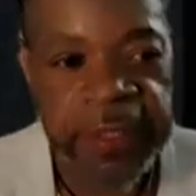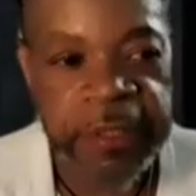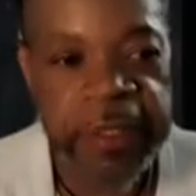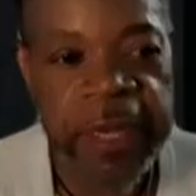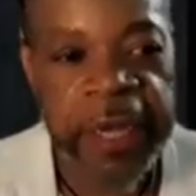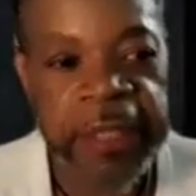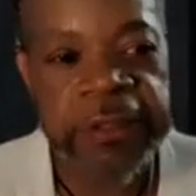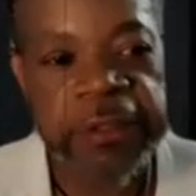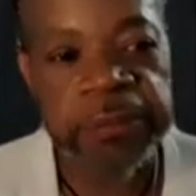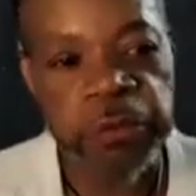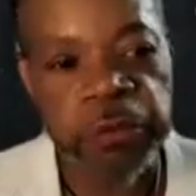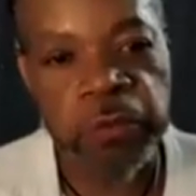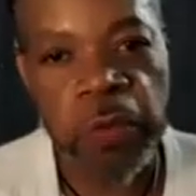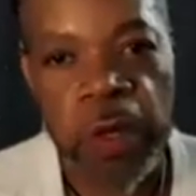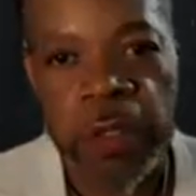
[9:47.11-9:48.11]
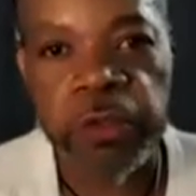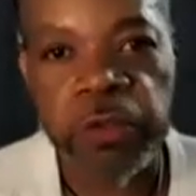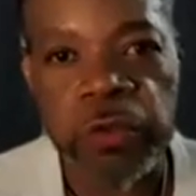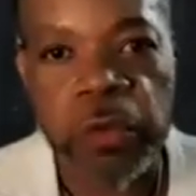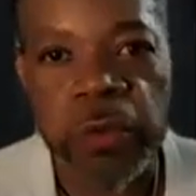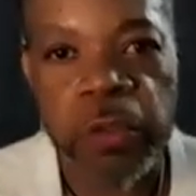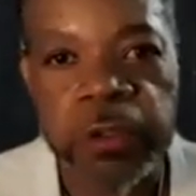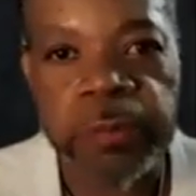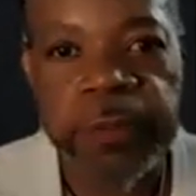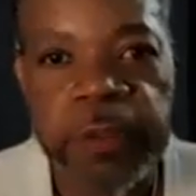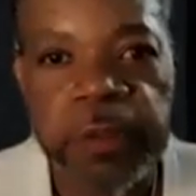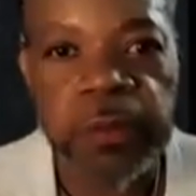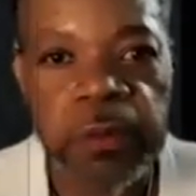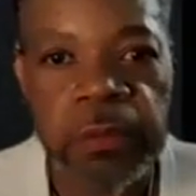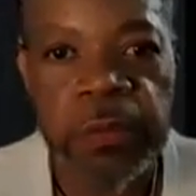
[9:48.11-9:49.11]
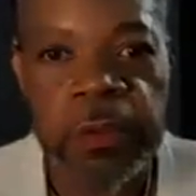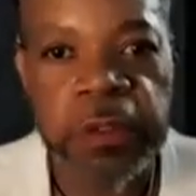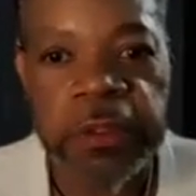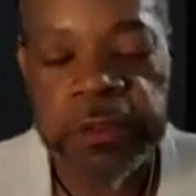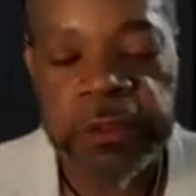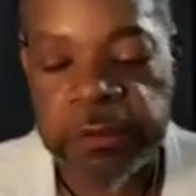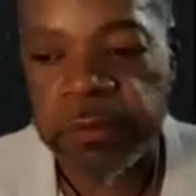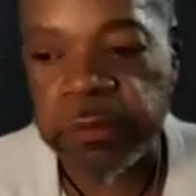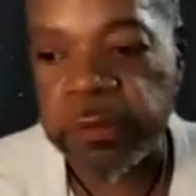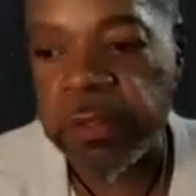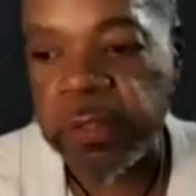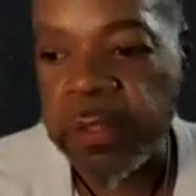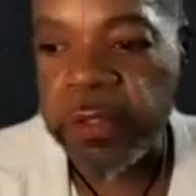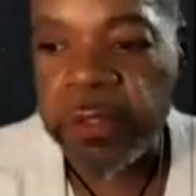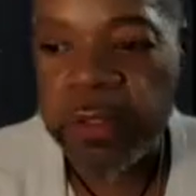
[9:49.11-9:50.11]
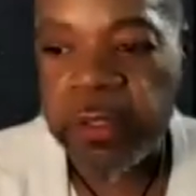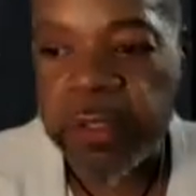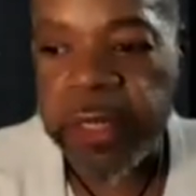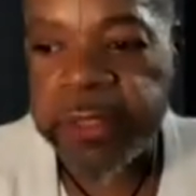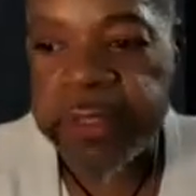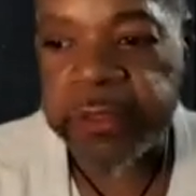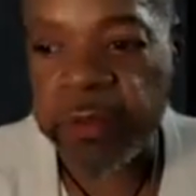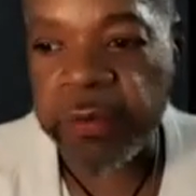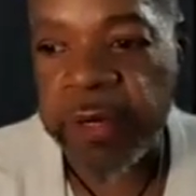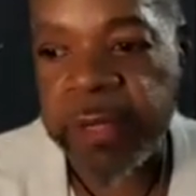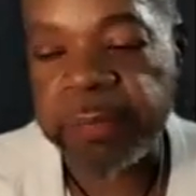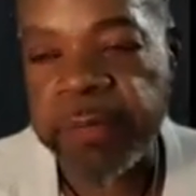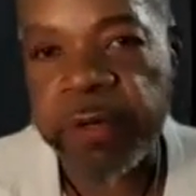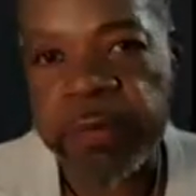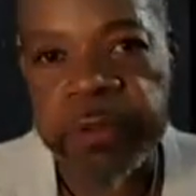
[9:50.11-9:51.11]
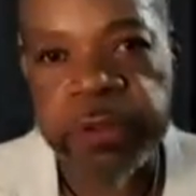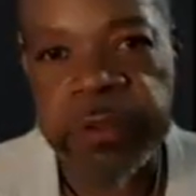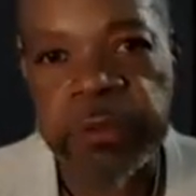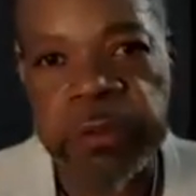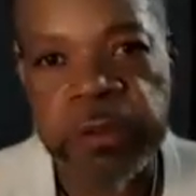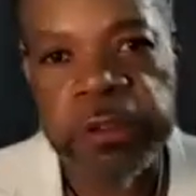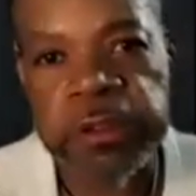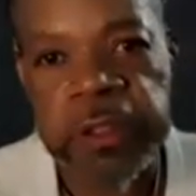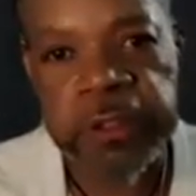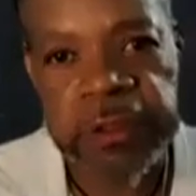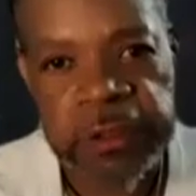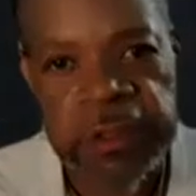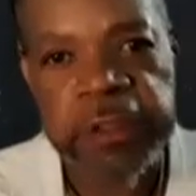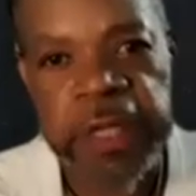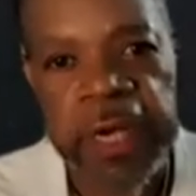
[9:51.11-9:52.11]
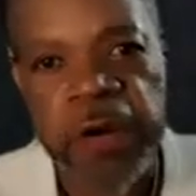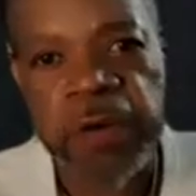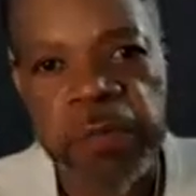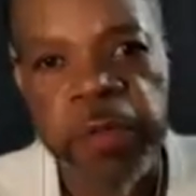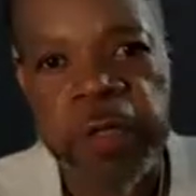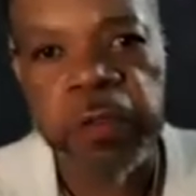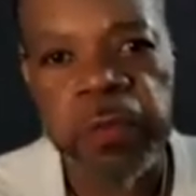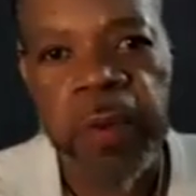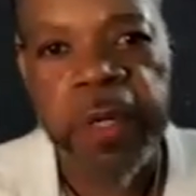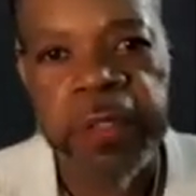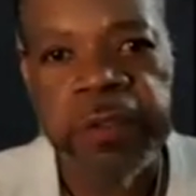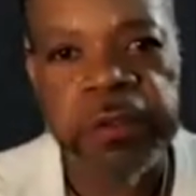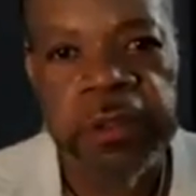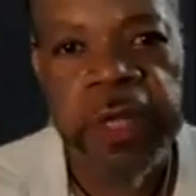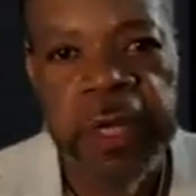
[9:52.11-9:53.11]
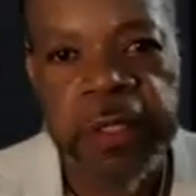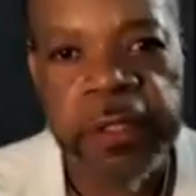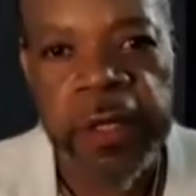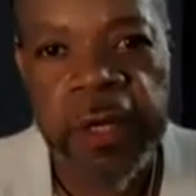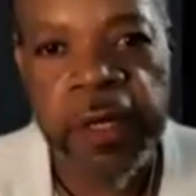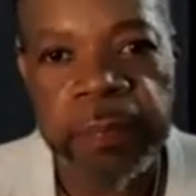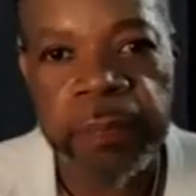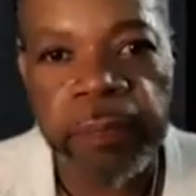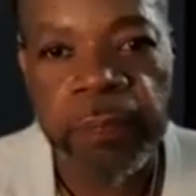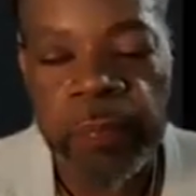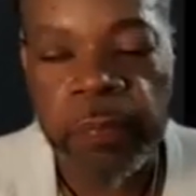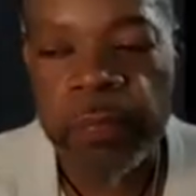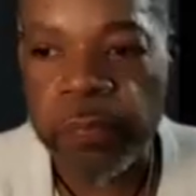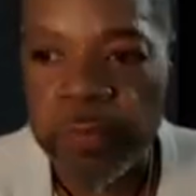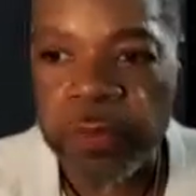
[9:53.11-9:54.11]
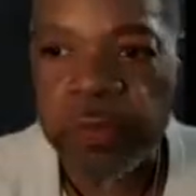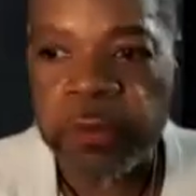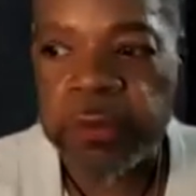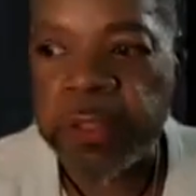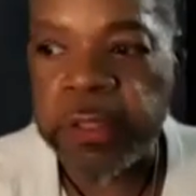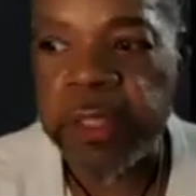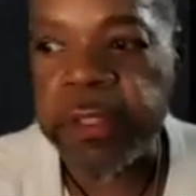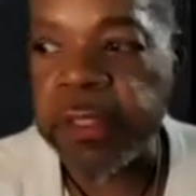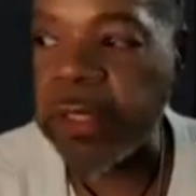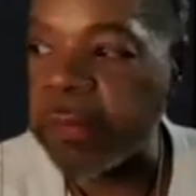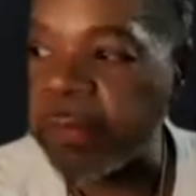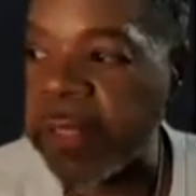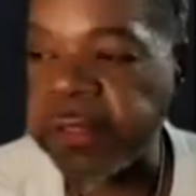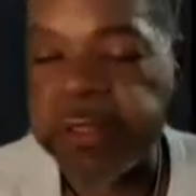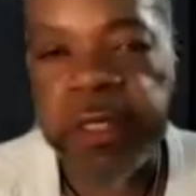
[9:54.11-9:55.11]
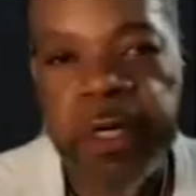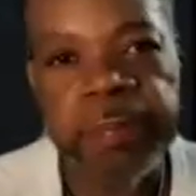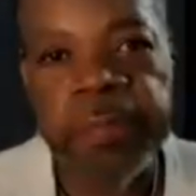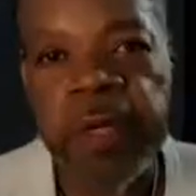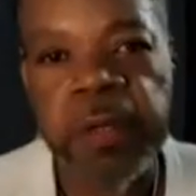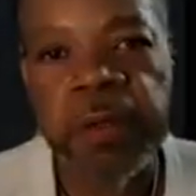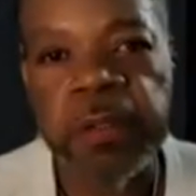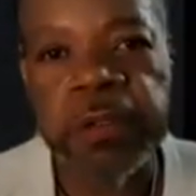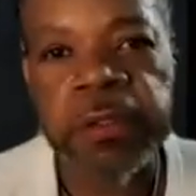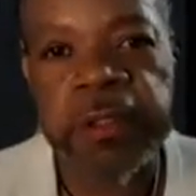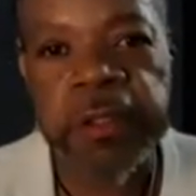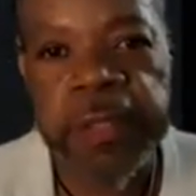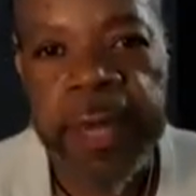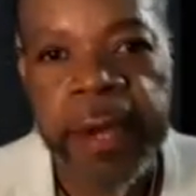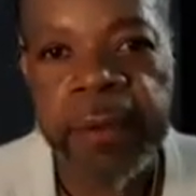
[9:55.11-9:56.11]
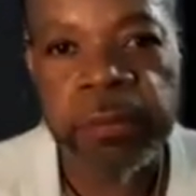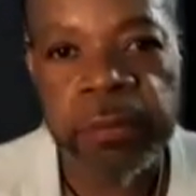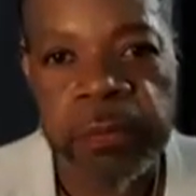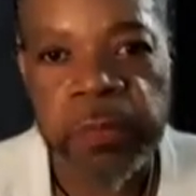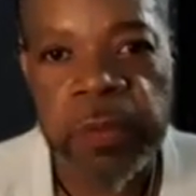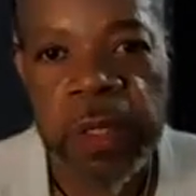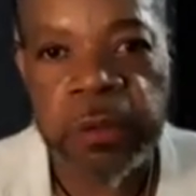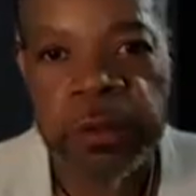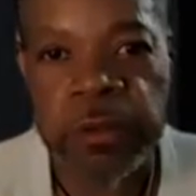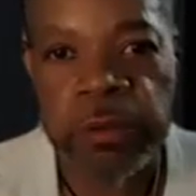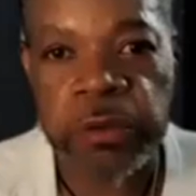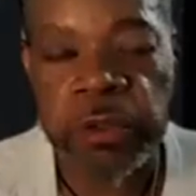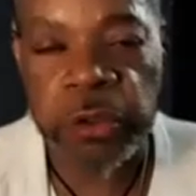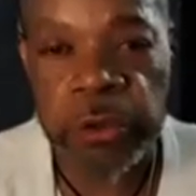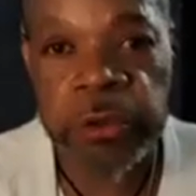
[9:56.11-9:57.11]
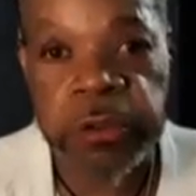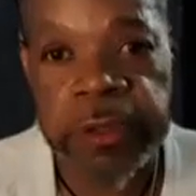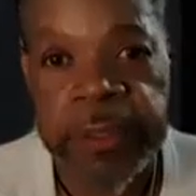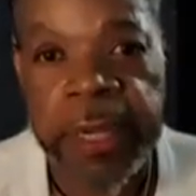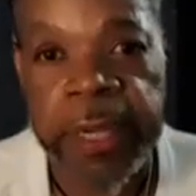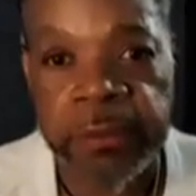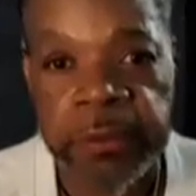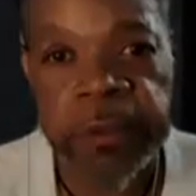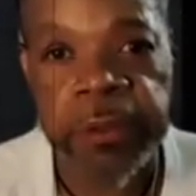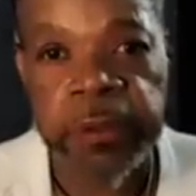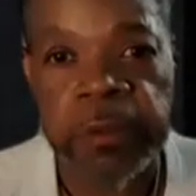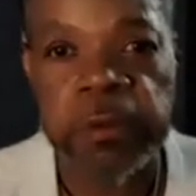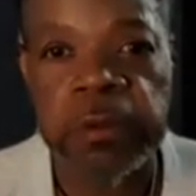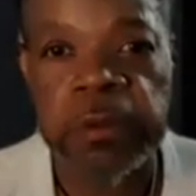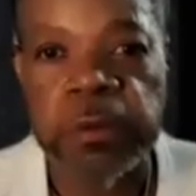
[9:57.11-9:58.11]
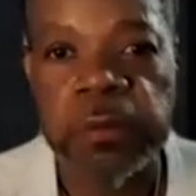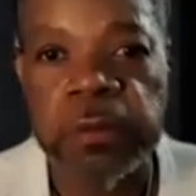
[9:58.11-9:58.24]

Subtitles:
And as he was walking towards me with the glass of cranberry juice, he said, sit down, brother, why are you standing up? Standing up. I said, I'm not going to sit down until you sit down, sir.